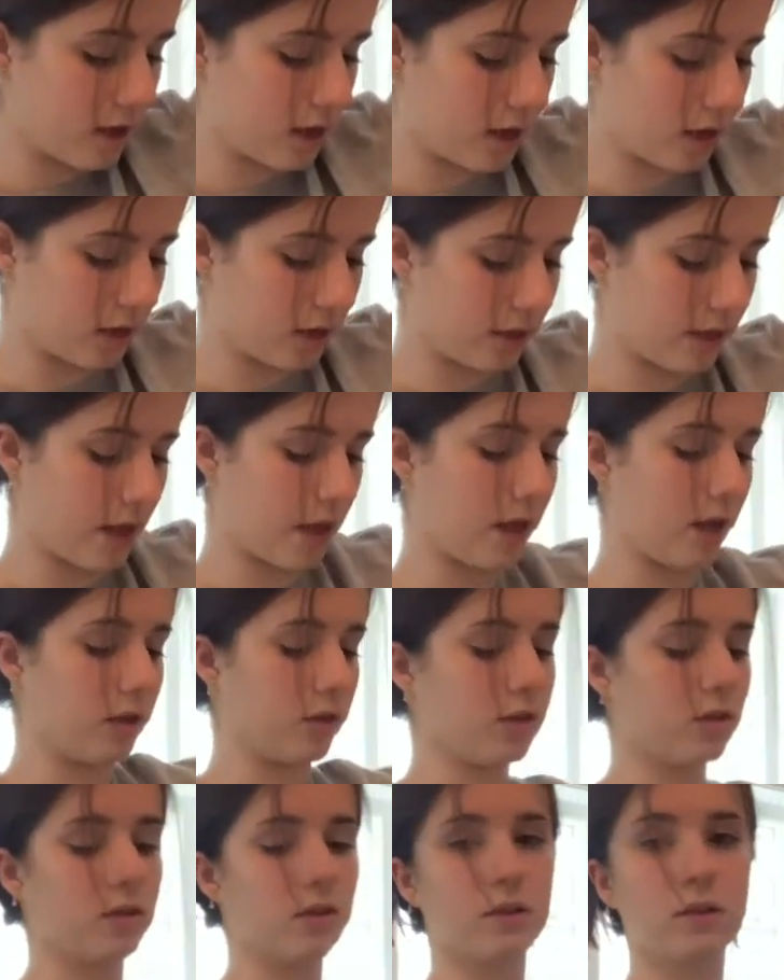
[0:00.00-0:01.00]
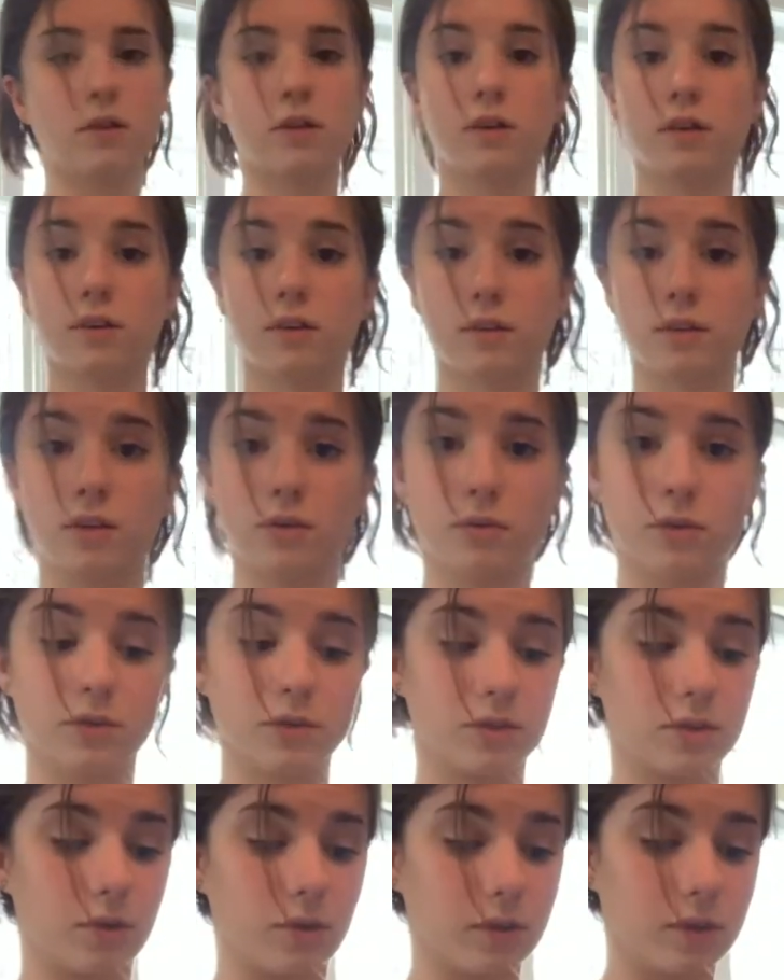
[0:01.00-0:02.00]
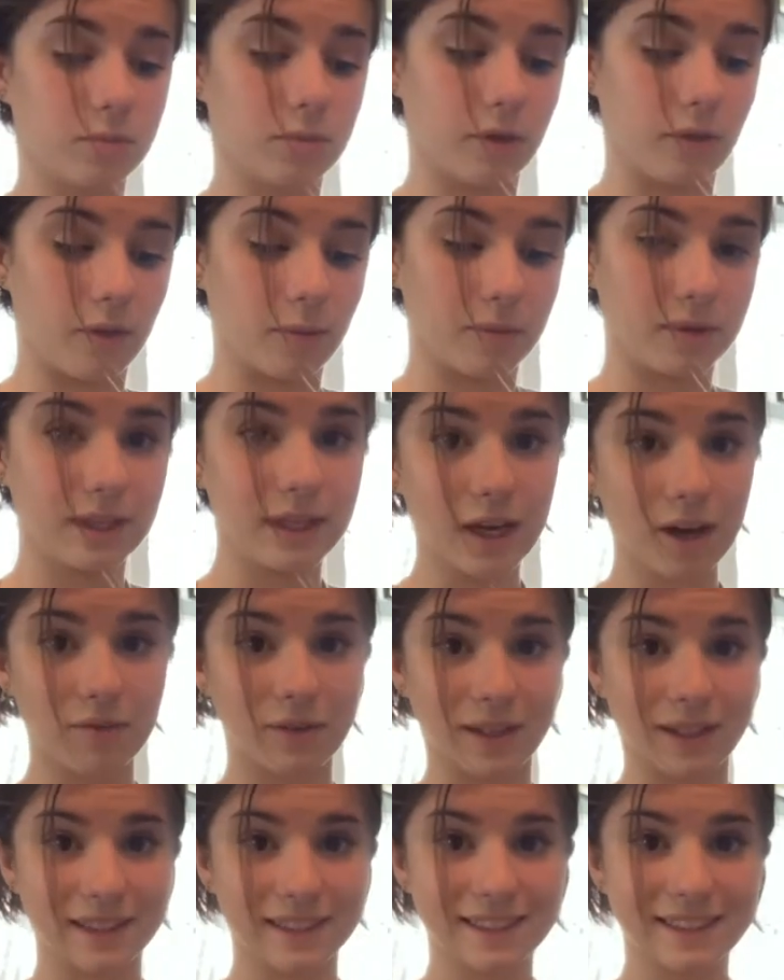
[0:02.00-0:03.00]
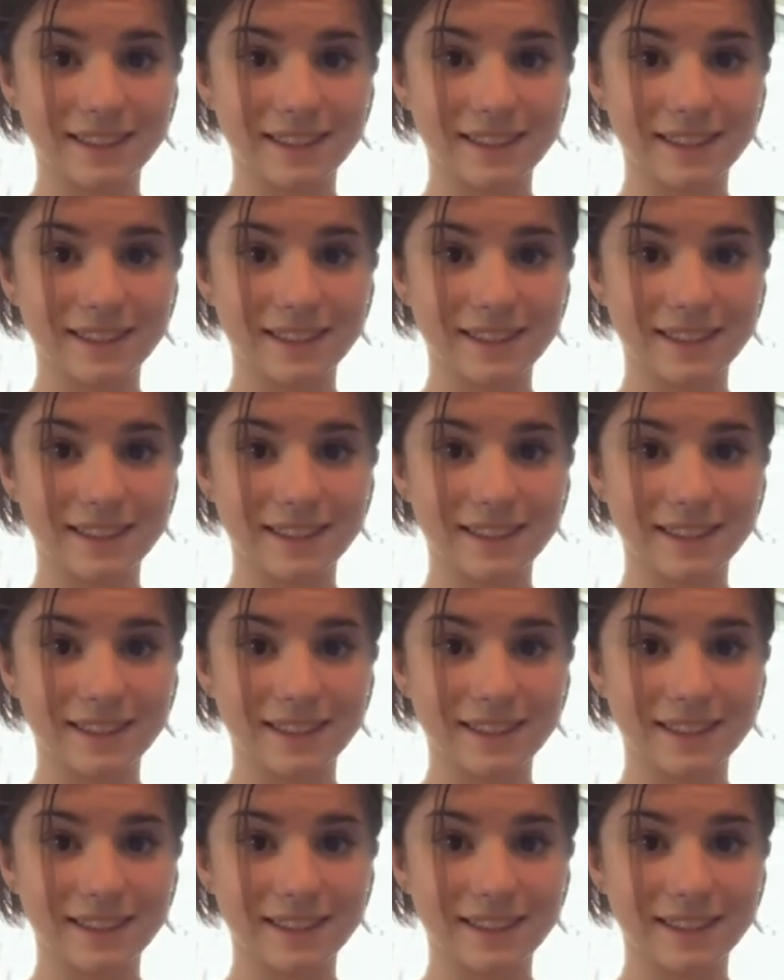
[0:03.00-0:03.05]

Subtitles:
And then you are just going to put them in the oven.